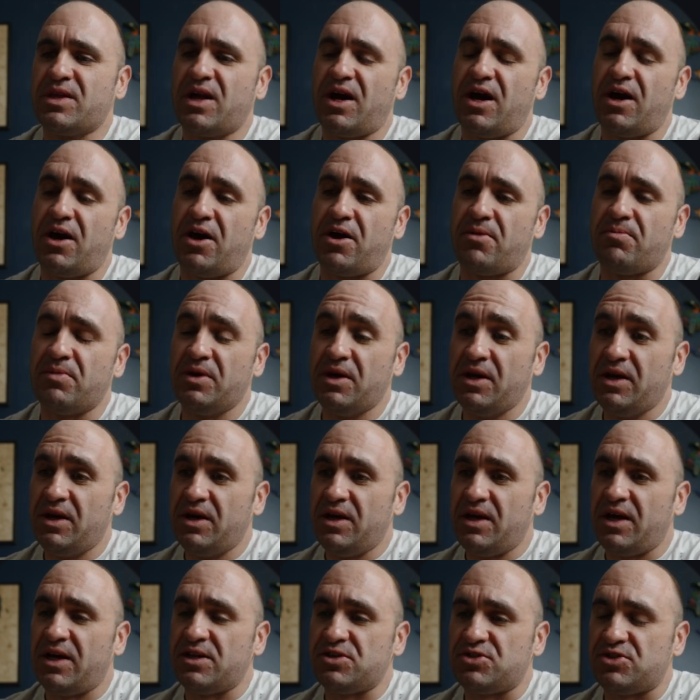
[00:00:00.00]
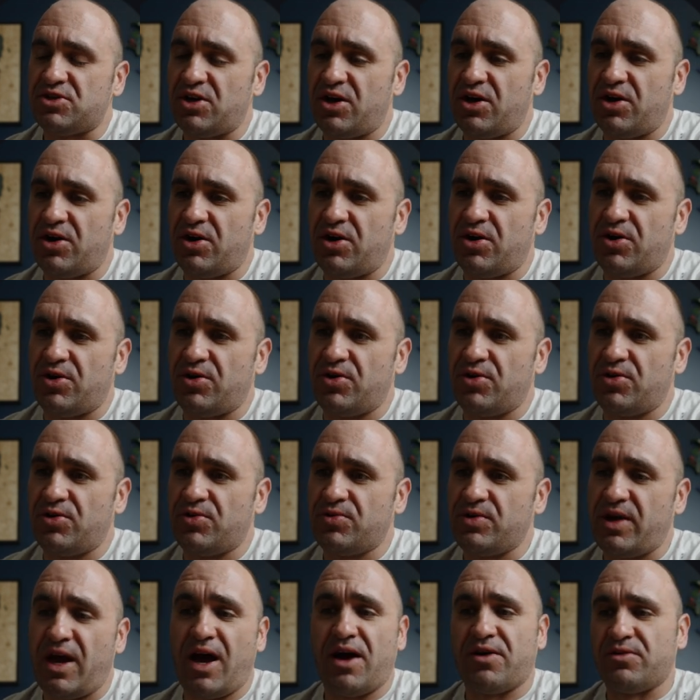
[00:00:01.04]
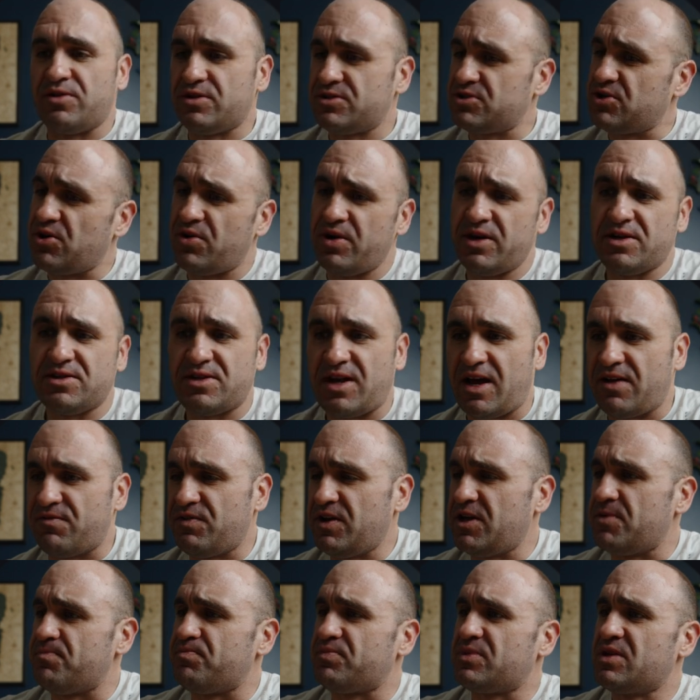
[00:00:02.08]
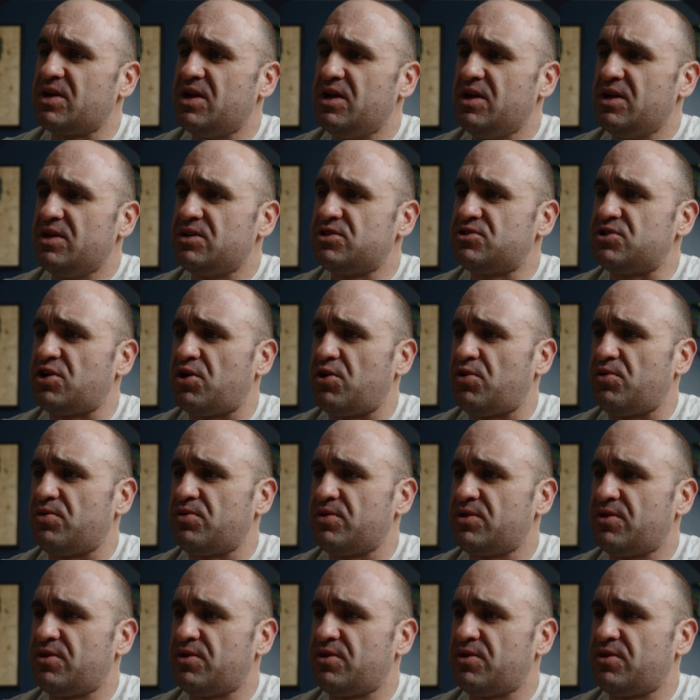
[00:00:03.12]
And so yeah, let's go ahead and dive in. So